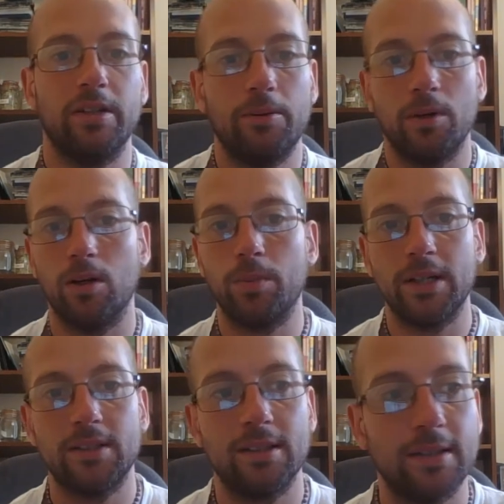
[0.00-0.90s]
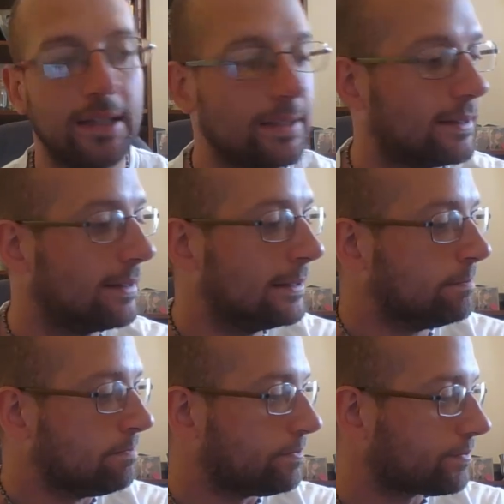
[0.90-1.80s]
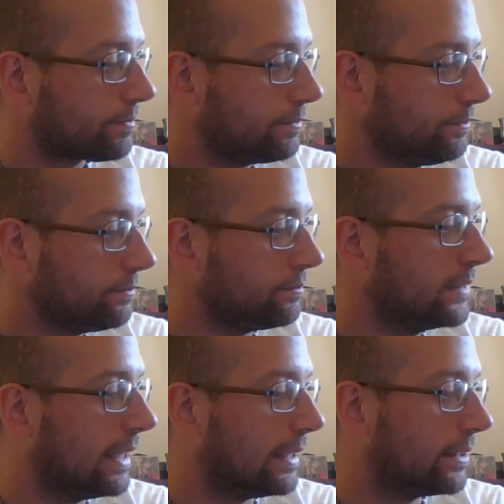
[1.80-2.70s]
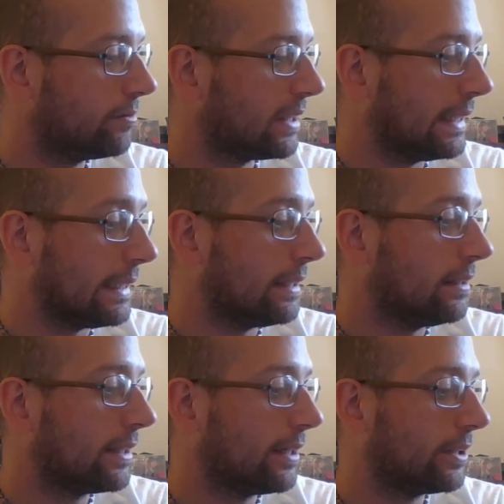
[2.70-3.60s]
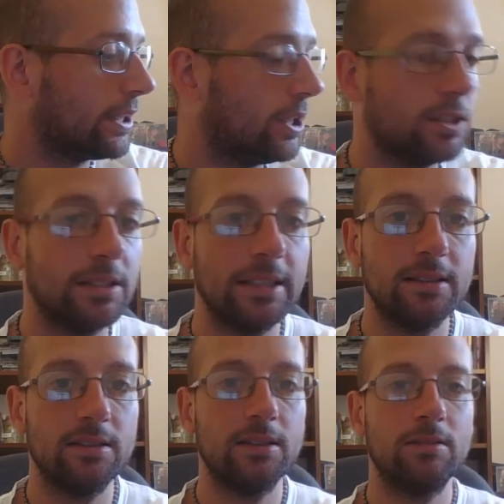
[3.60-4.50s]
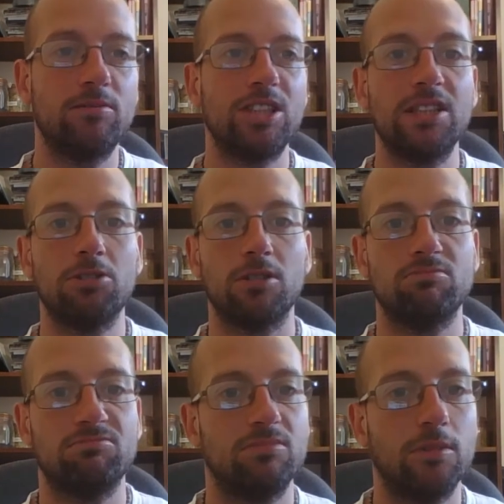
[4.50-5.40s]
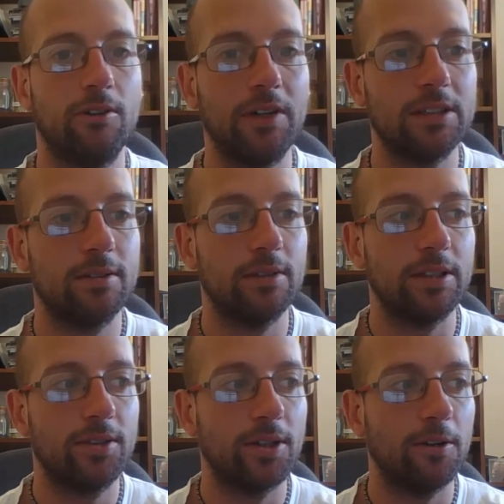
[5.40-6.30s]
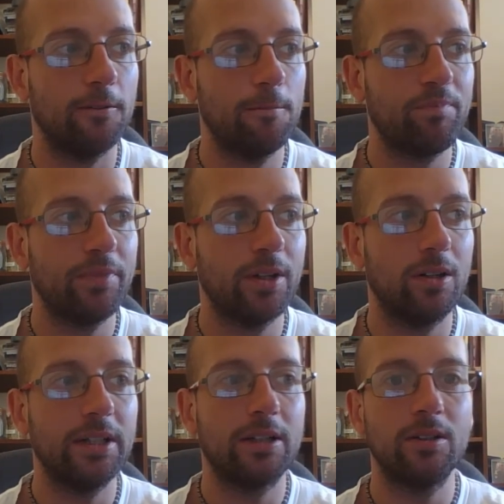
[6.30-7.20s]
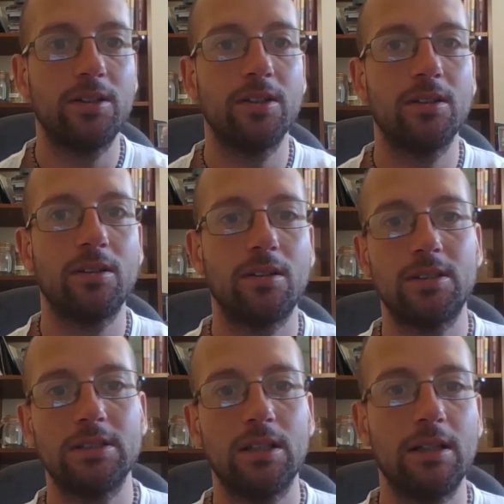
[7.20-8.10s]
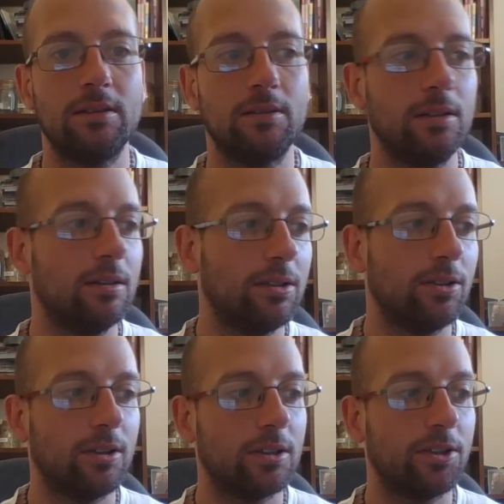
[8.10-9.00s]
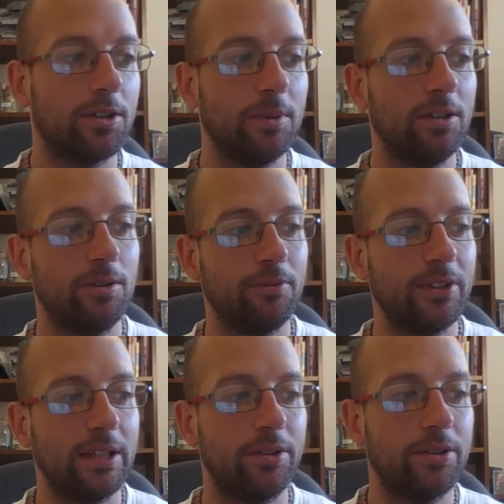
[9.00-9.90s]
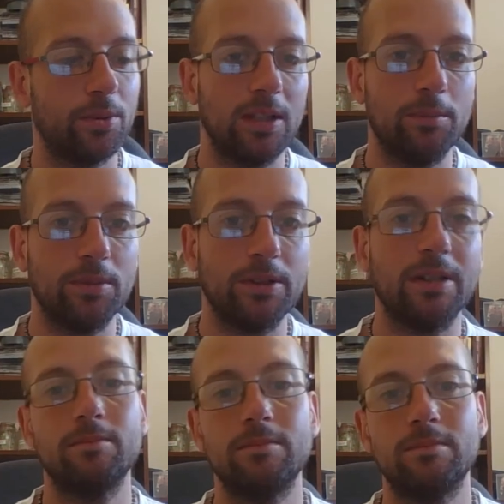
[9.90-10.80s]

Yeah, we all practiced science. And they carried that on in secret, effectively. So, oh yeah, Christians, oh, it's not Gnostic, it's something else, so we'll let them do it.